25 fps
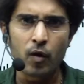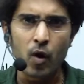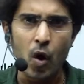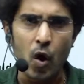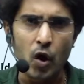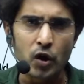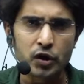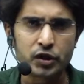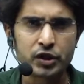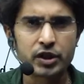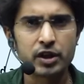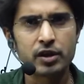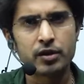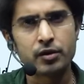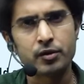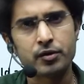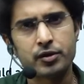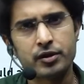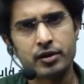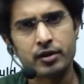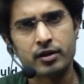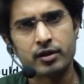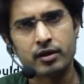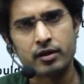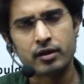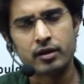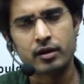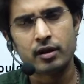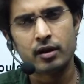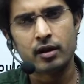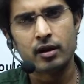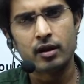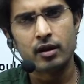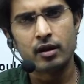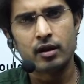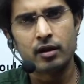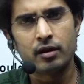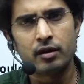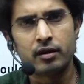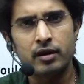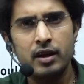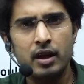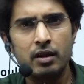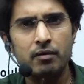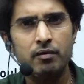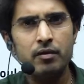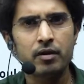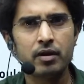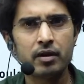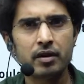Constitution,
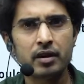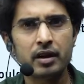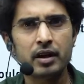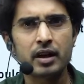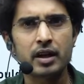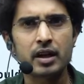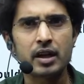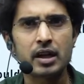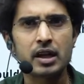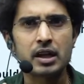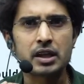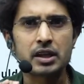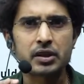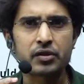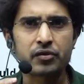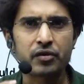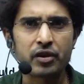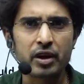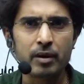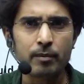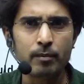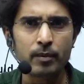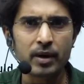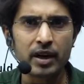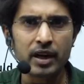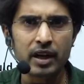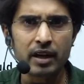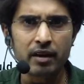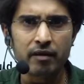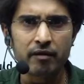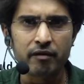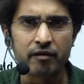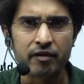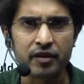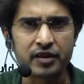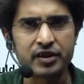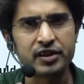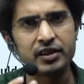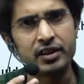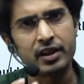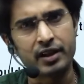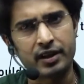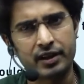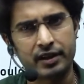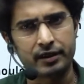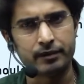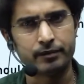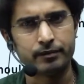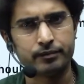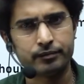they were extremely visionary.